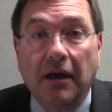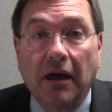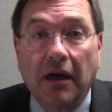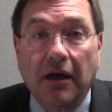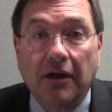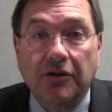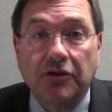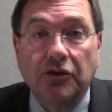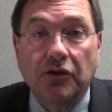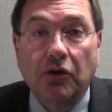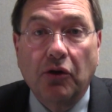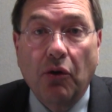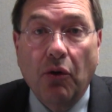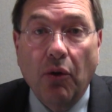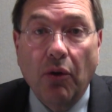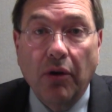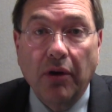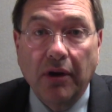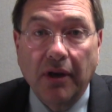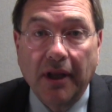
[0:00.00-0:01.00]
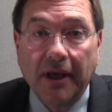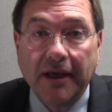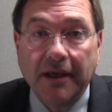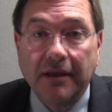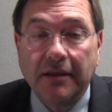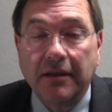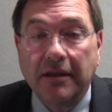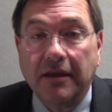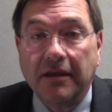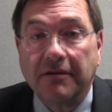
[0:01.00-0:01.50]
uh, to
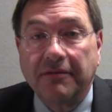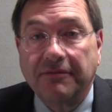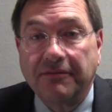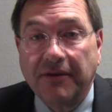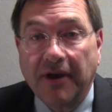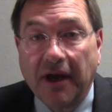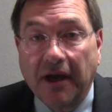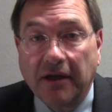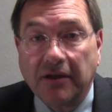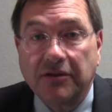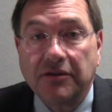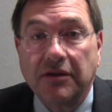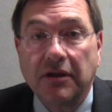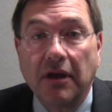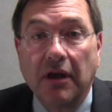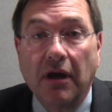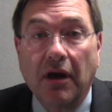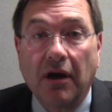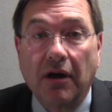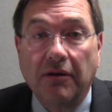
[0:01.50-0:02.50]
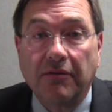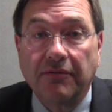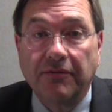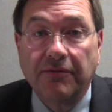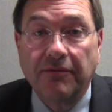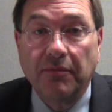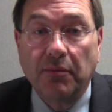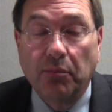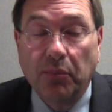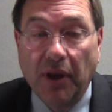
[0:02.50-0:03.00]
correlate the effects
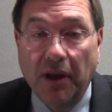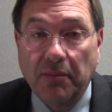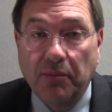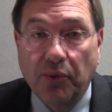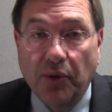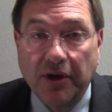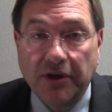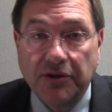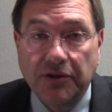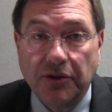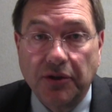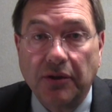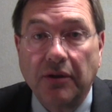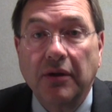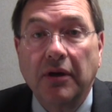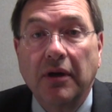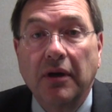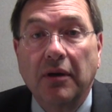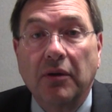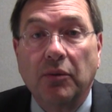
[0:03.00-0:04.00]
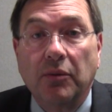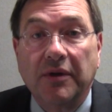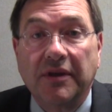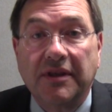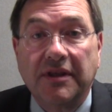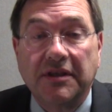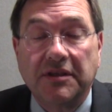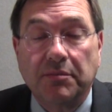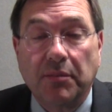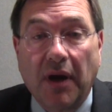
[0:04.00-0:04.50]
of blood pressure
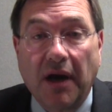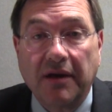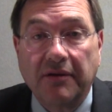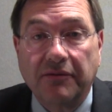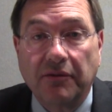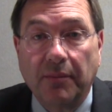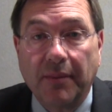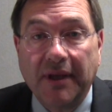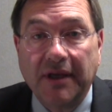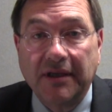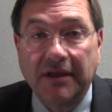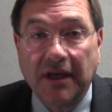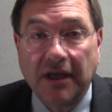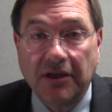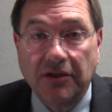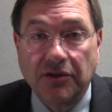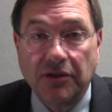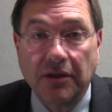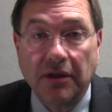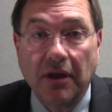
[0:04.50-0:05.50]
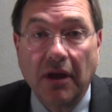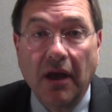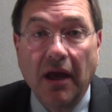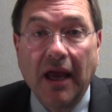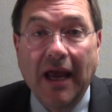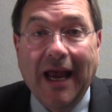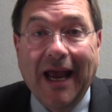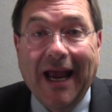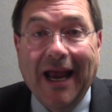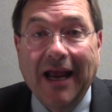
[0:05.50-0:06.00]
with this mindful meditation
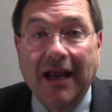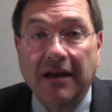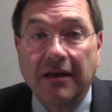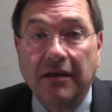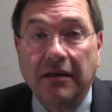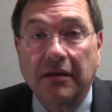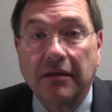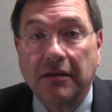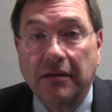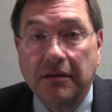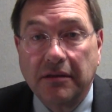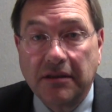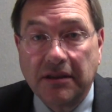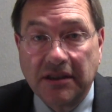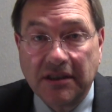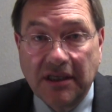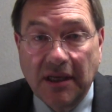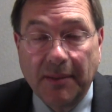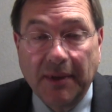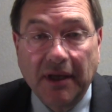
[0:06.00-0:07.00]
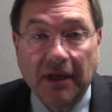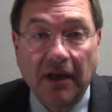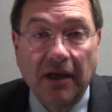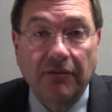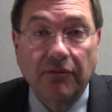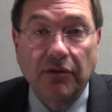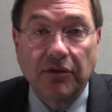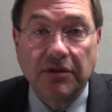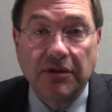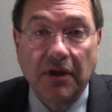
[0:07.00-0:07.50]
and systemic
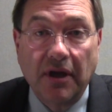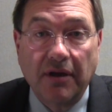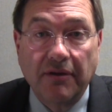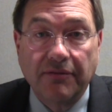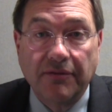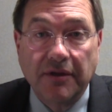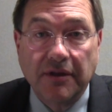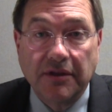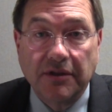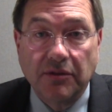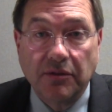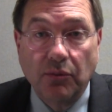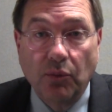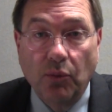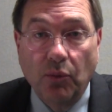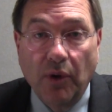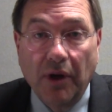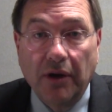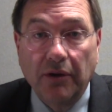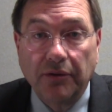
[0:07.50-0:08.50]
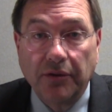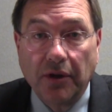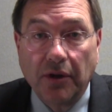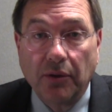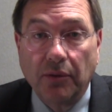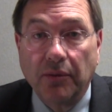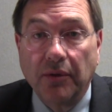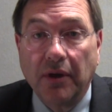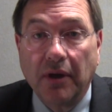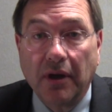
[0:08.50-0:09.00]
levels of this well
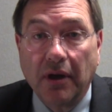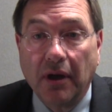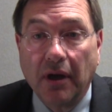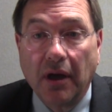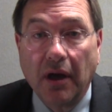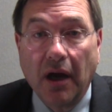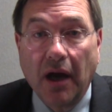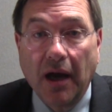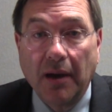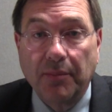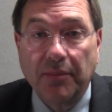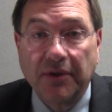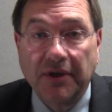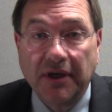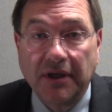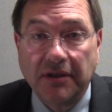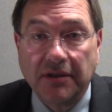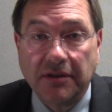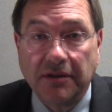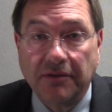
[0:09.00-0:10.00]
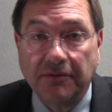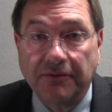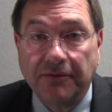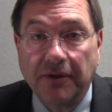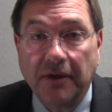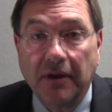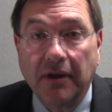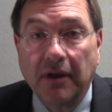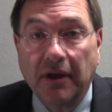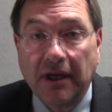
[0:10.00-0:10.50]
known uh, hypertensive
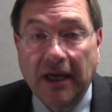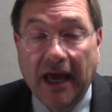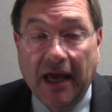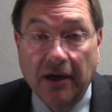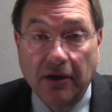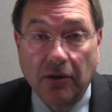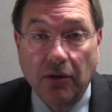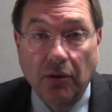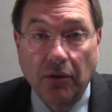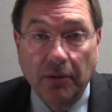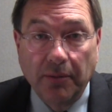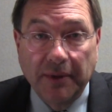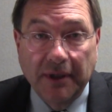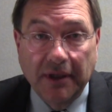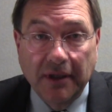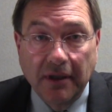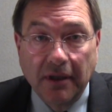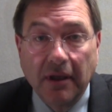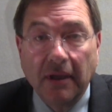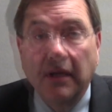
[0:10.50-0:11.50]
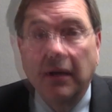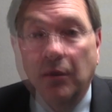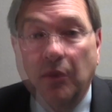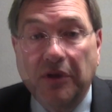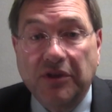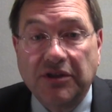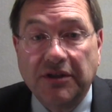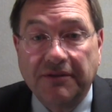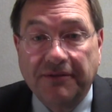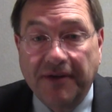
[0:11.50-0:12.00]
catecholamine.
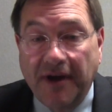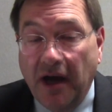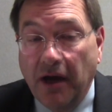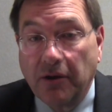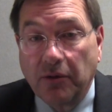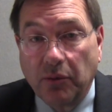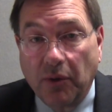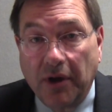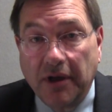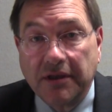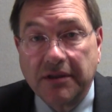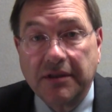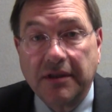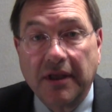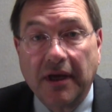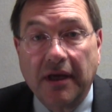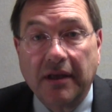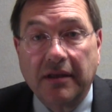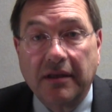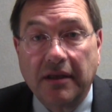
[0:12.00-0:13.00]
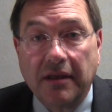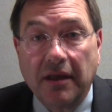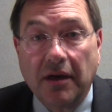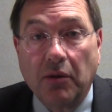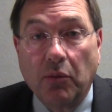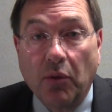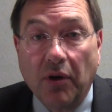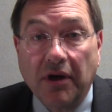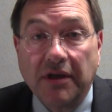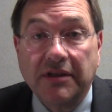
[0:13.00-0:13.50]
What she found was that
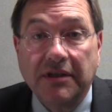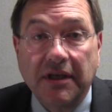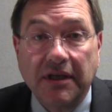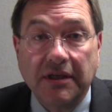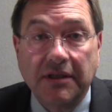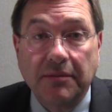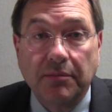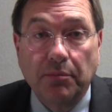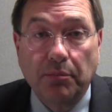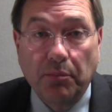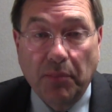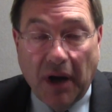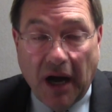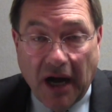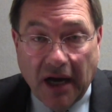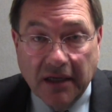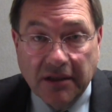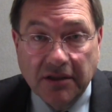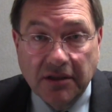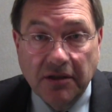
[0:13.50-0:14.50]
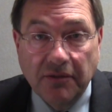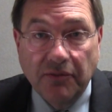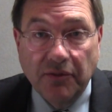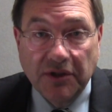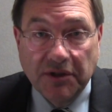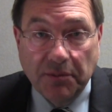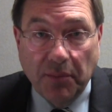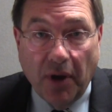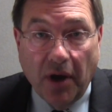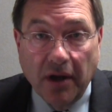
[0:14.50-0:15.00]
there was a
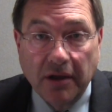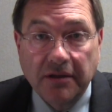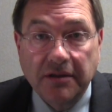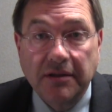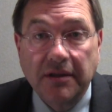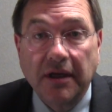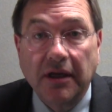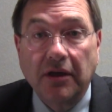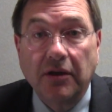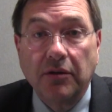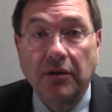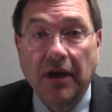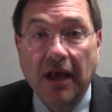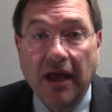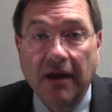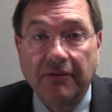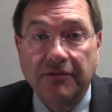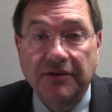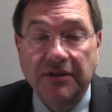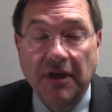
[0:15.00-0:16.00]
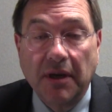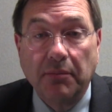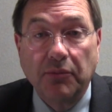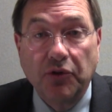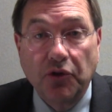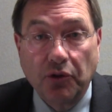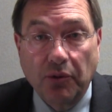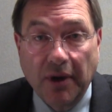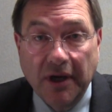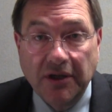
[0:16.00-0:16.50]
positive response that could have
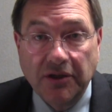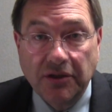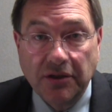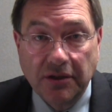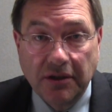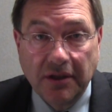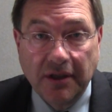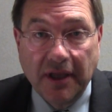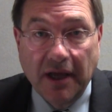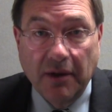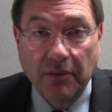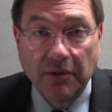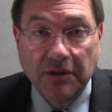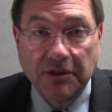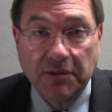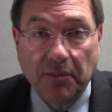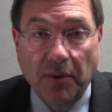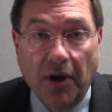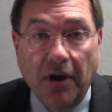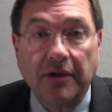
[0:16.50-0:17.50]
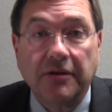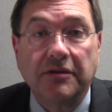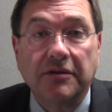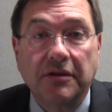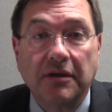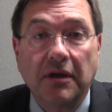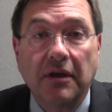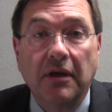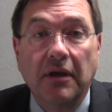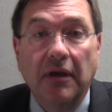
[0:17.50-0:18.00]
some duration to that
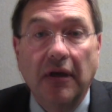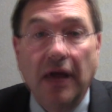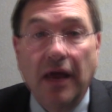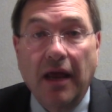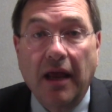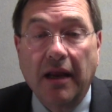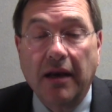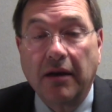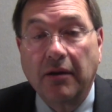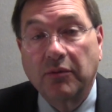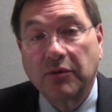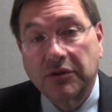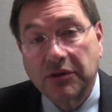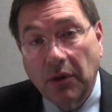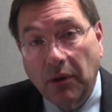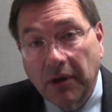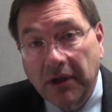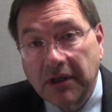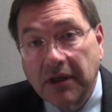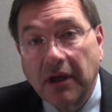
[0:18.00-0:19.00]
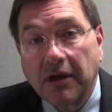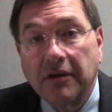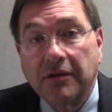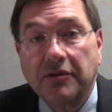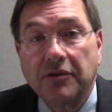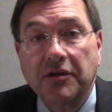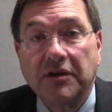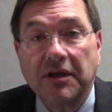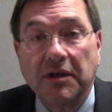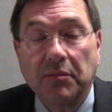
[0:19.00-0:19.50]
response and it was only done
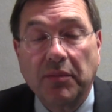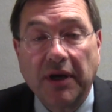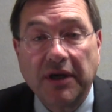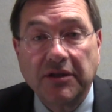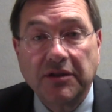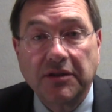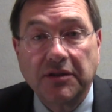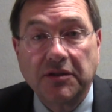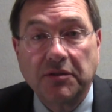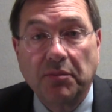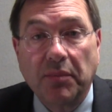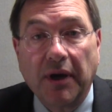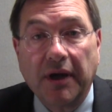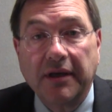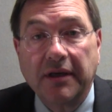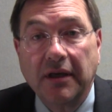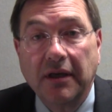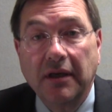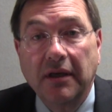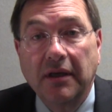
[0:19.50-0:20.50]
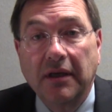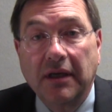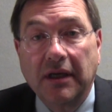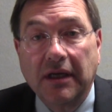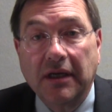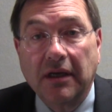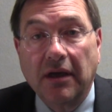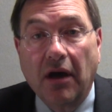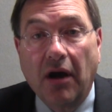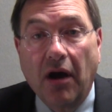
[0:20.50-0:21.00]
in 13 patients, but
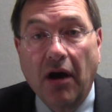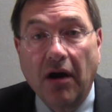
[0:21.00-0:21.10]
it